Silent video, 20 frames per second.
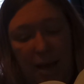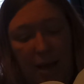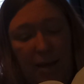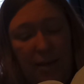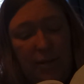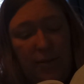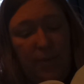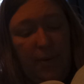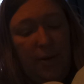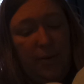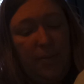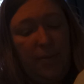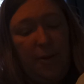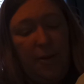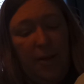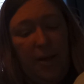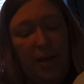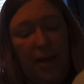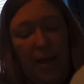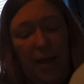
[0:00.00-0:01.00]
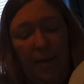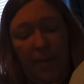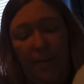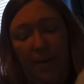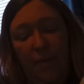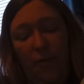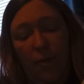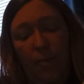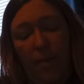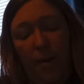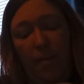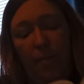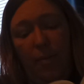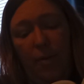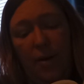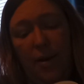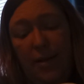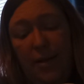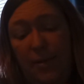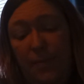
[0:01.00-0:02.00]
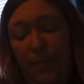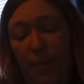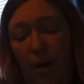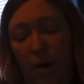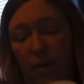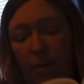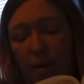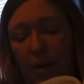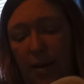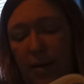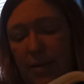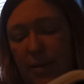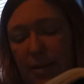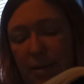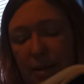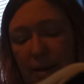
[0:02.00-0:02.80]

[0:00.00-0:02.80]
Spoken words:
as what will he be remembered, as a poet?